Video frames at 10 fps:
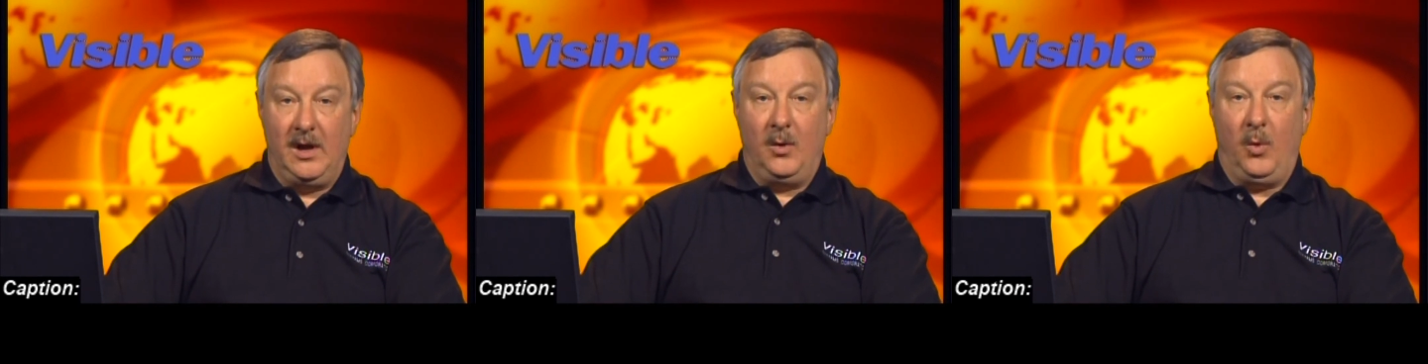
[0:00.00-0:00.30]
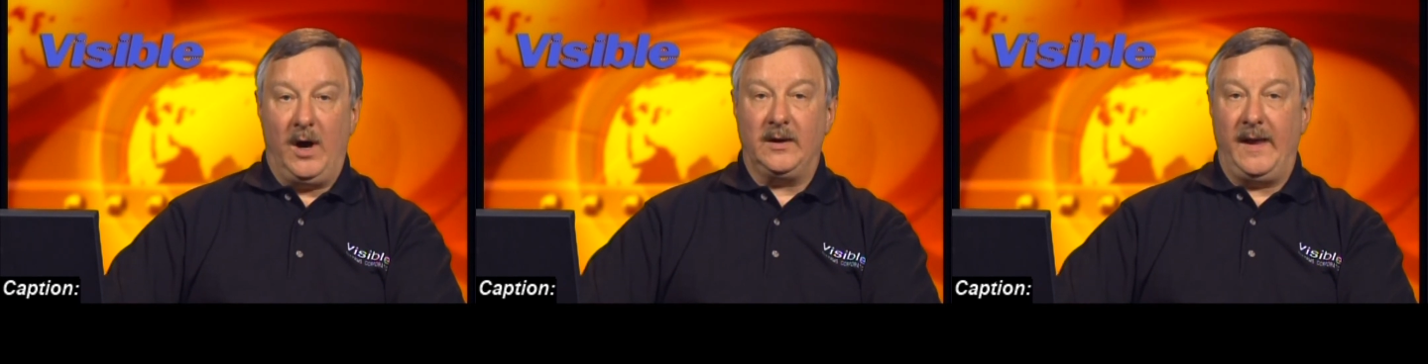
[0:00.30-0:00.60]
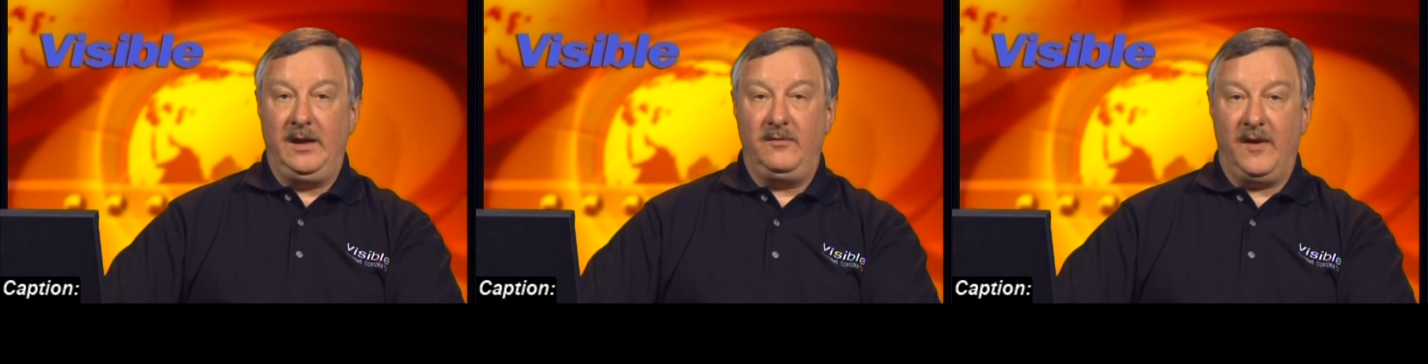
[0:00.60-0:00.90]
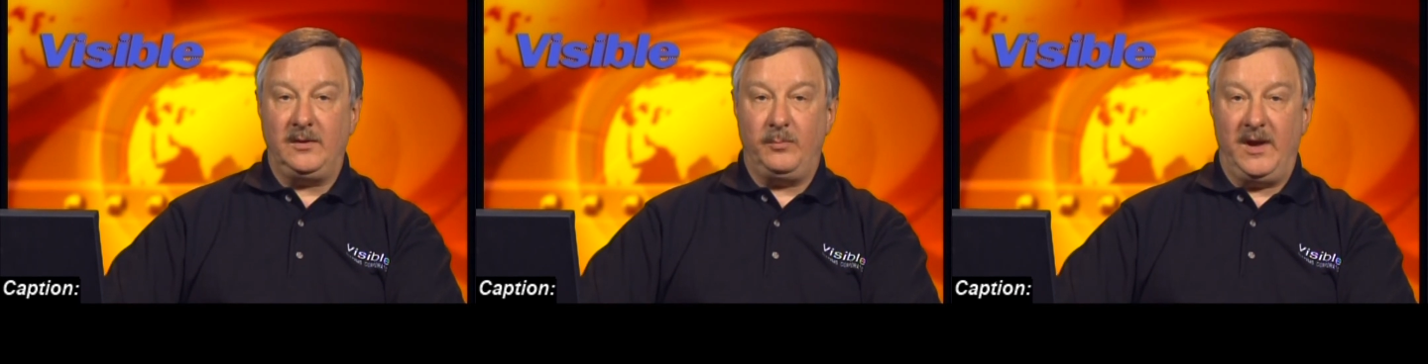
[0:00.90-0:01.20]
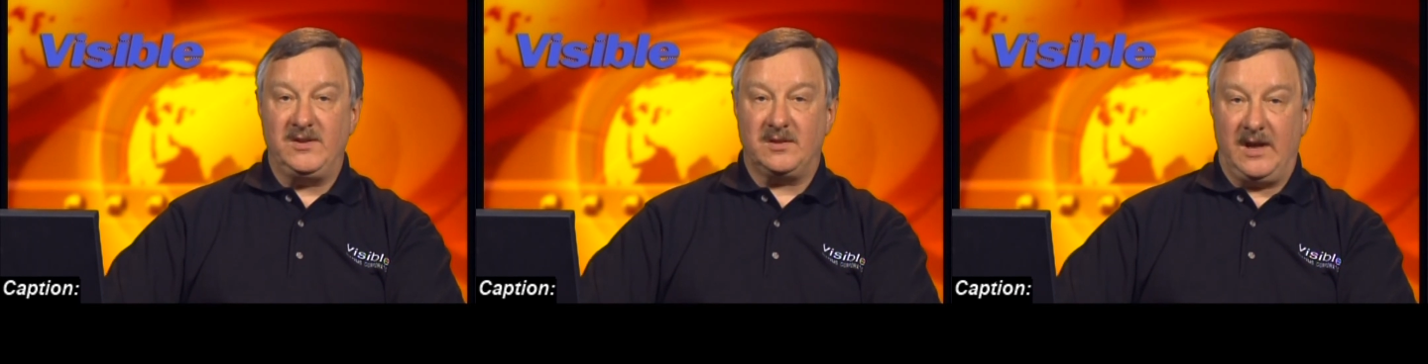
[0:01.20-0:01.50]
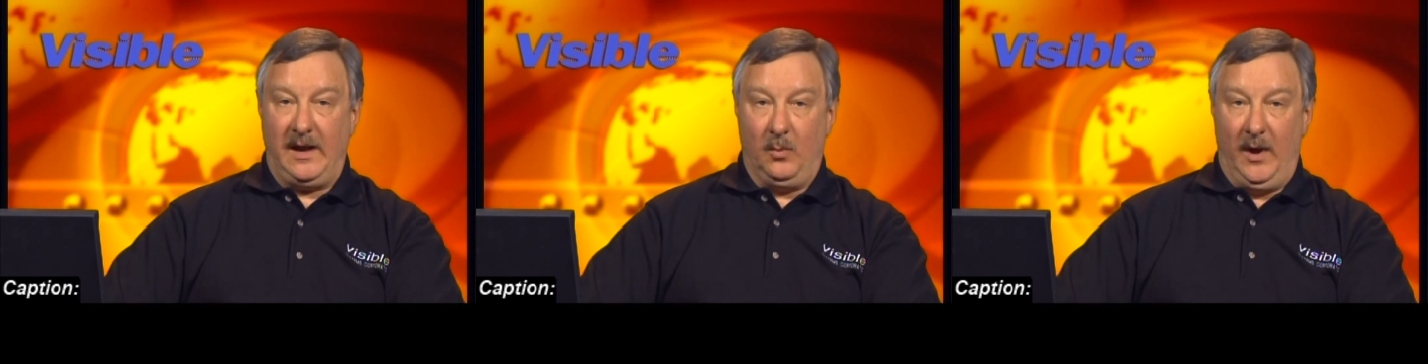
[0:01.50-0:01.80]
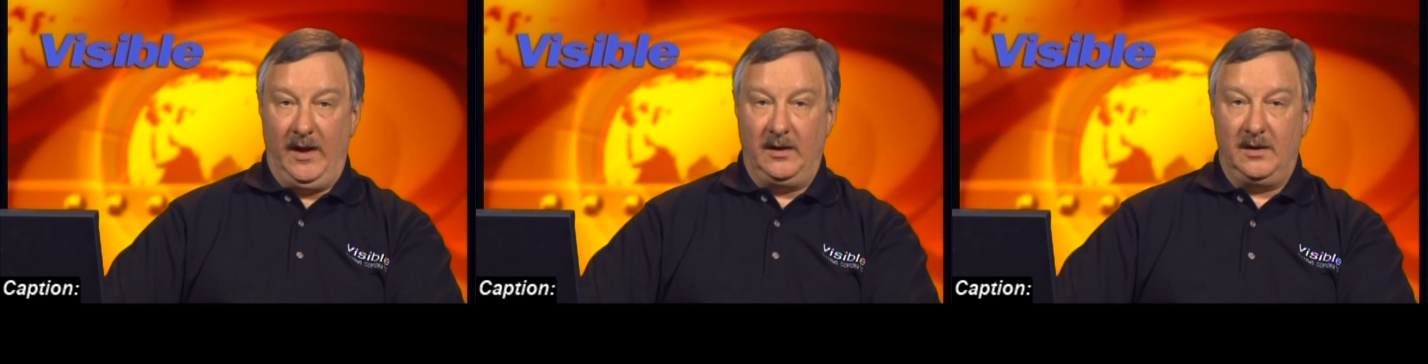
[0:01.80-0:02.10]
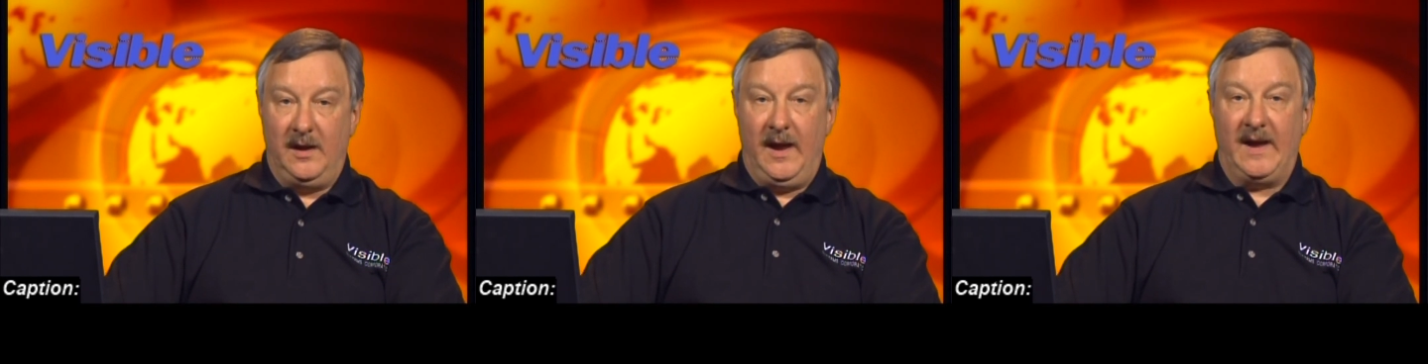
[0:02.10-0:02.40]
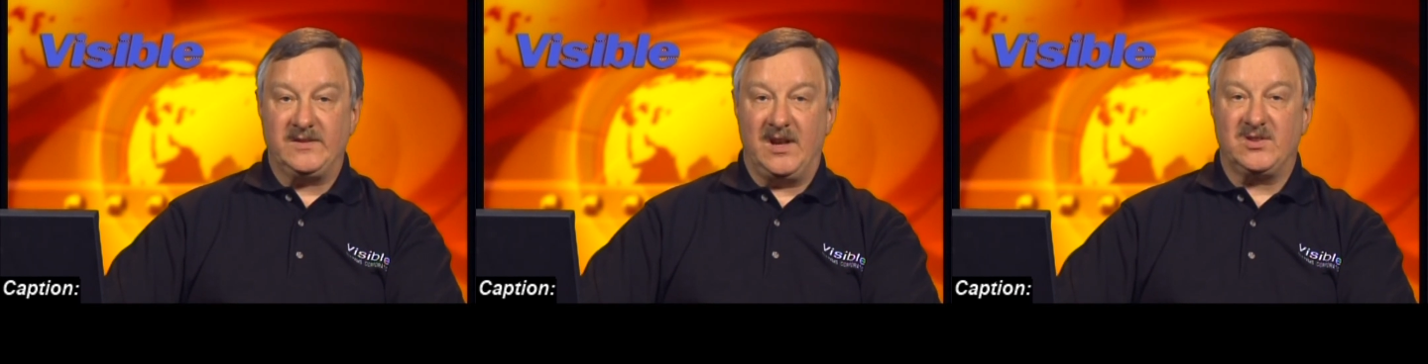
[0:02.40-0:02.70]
while an event-based gateway has a